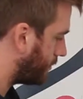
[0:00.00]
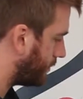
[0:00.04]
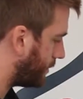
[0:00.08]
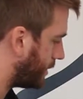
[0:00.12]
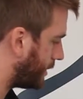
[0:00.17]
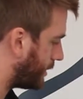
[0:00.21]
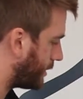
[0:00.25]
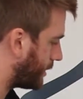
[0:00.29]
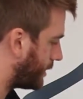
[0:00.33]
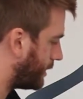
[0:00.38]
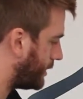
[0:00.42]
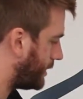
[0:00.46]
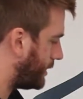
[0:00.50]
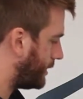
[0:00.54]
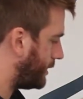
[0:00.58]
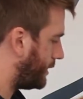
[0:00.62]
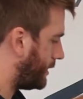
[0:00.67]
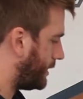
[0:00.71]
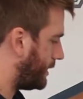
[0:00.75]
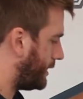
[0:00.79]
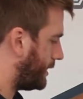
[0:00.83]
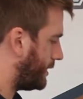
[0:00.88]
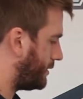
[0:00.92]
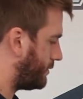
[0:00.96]
Okay,
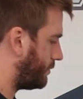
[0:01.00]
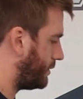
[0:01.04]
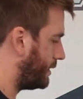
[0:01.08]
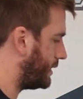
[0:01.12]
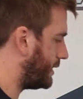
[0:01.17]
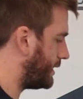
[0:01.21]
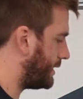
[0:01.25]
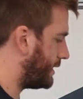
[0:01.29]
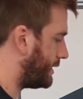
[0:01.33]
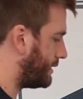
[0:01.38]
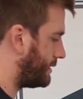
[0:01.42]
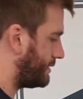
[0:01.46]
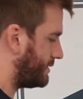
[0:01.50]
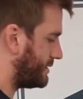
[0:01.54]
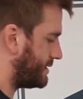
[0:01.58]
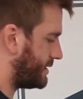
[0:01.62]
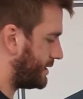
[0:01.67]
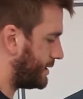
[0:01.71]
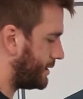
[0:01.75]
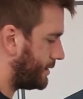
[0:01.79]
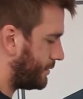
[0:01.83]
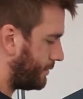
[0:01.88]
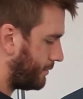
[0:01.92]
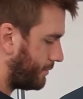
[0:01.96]
and we are
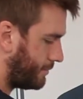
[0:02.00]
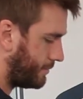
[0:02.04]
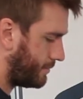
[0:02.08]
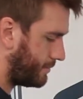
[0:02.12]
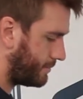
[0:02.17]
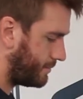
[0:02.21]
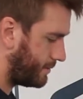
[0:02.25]
done.